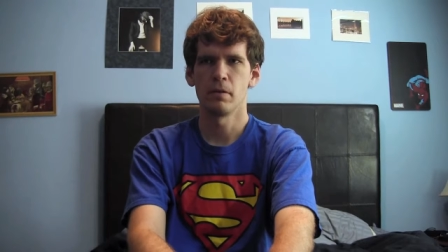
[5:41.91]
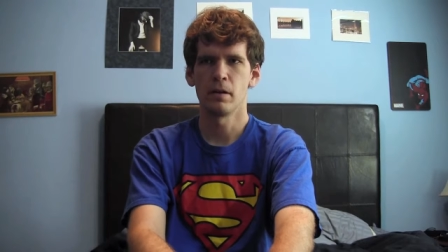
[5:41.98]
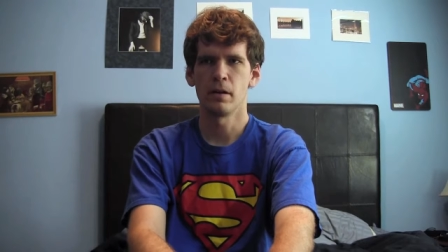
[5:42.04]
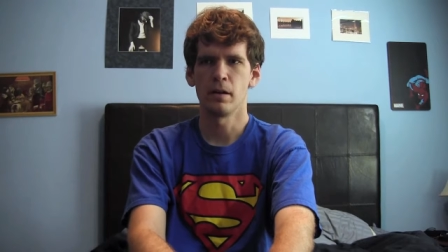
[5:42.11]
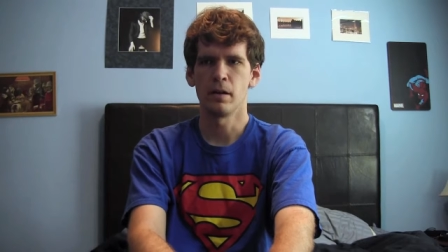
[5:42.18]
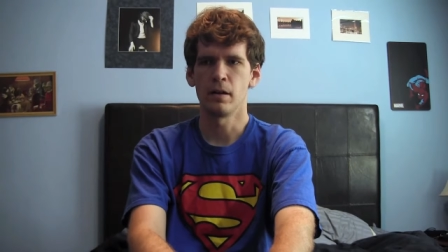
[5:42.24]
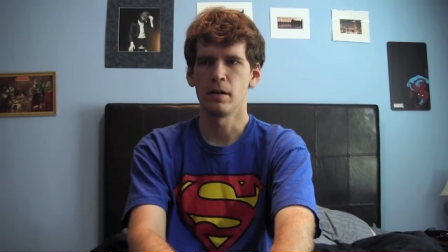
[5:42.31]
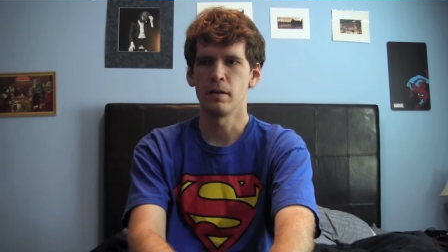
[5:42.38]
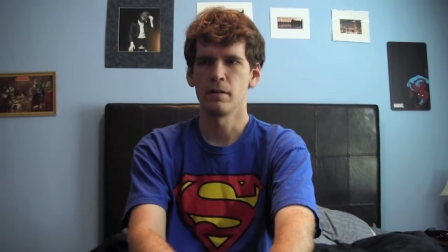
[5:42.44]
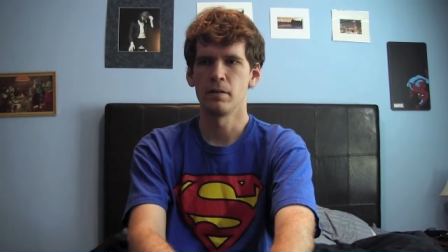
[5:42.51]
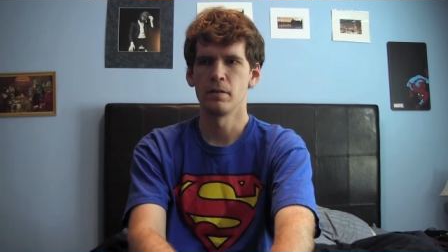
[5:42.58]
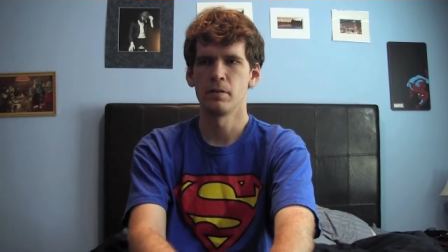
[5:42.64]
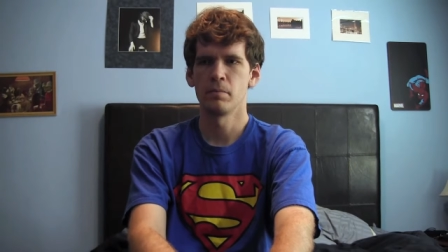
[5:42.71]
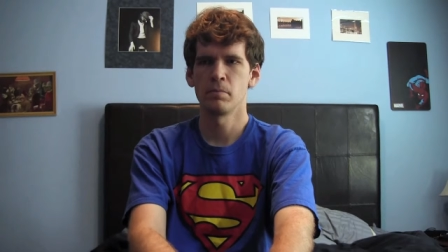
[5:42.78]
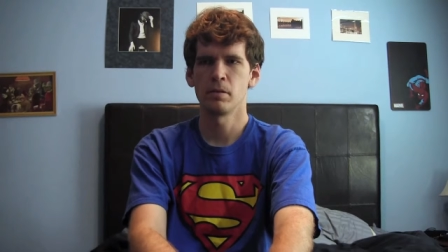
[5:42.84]
uh,
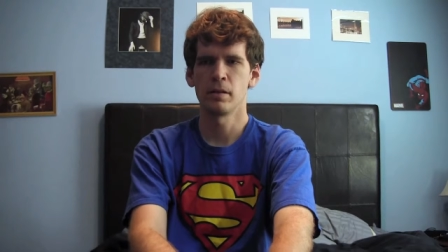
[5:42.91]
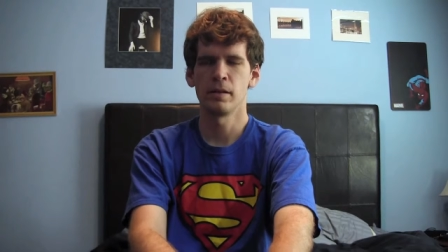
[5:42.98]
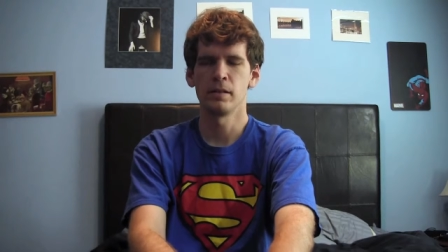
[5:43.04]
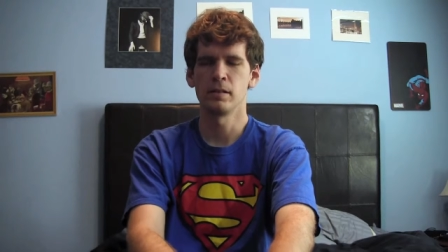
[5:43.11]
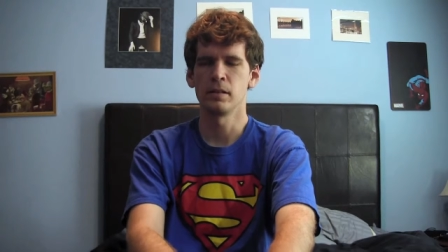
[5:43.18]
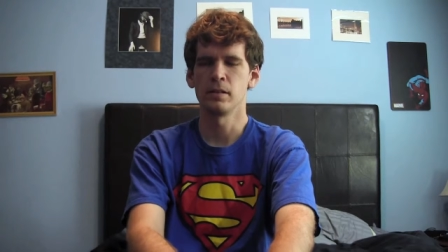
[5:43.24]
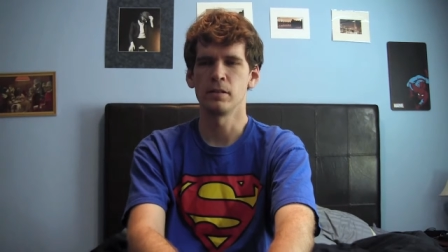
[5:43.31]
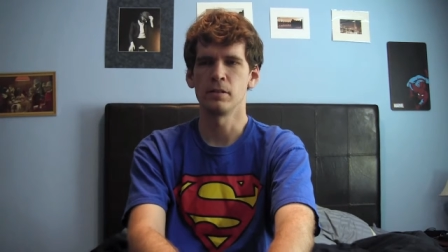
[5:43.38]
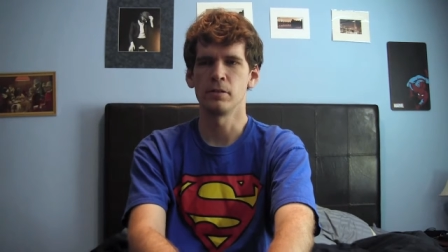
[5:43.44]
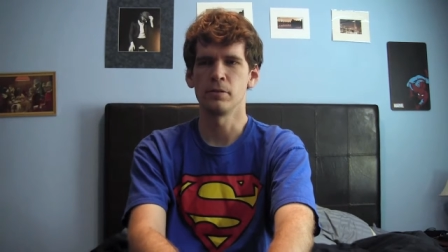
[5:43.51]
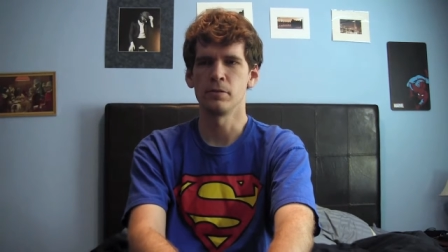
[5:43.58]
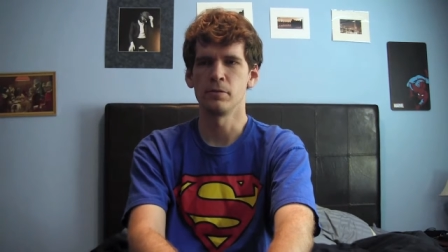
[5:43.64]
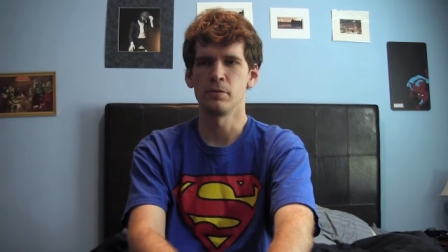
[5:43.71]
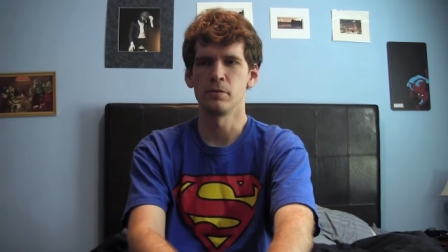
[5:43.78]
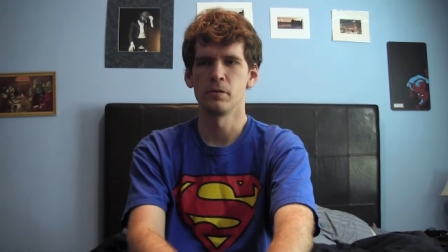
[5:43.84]
plays
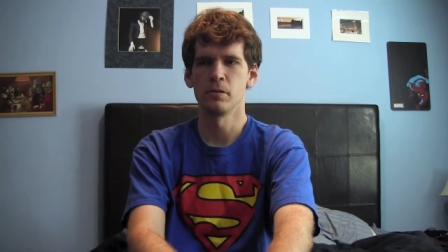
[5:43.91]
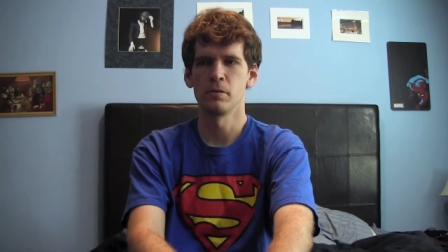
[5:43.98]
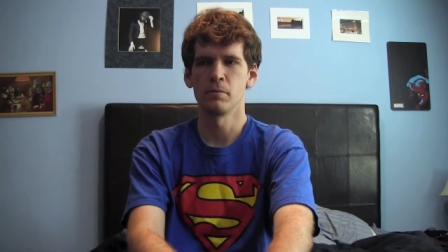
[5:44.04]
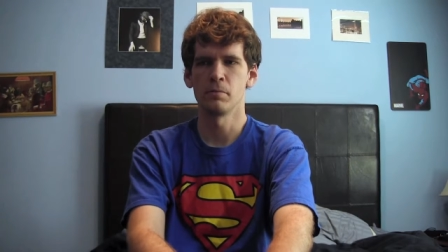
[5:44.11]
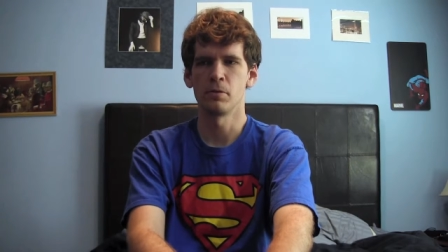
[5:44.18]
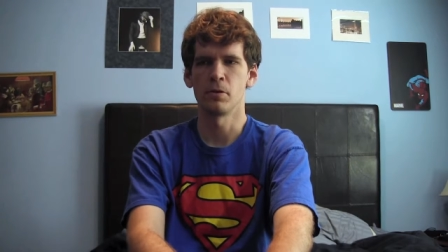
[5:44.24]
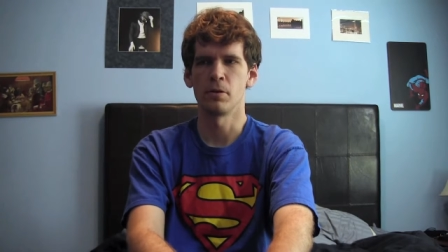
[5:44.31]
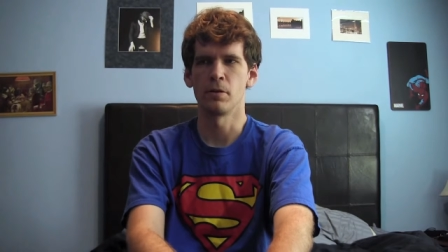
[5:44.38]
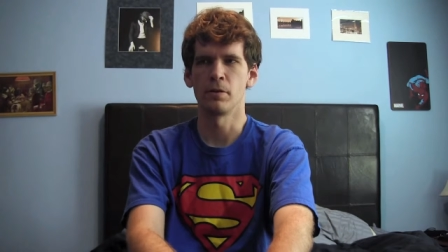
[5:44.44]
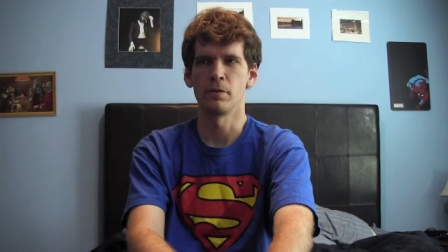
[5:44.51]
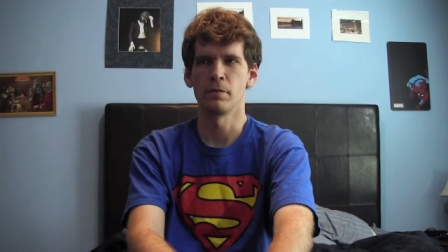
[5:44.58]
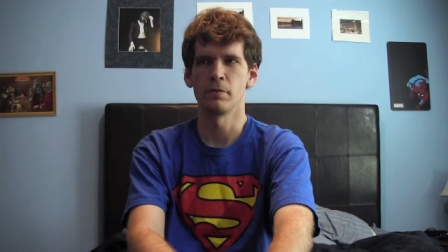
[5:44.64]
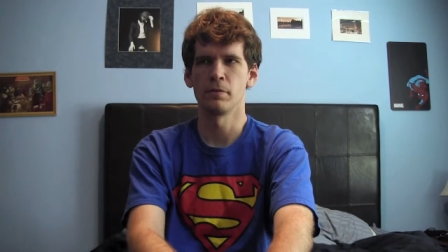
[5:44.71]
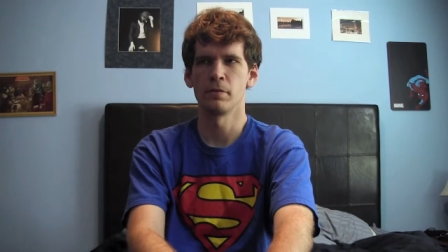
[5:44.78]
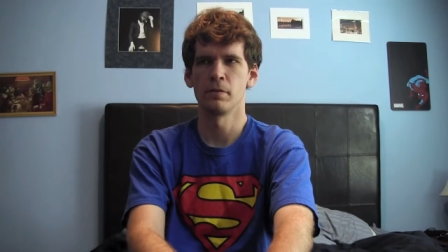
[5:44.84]
into more
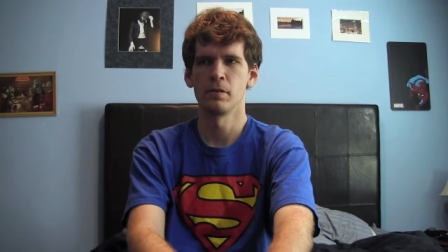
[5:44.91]
of,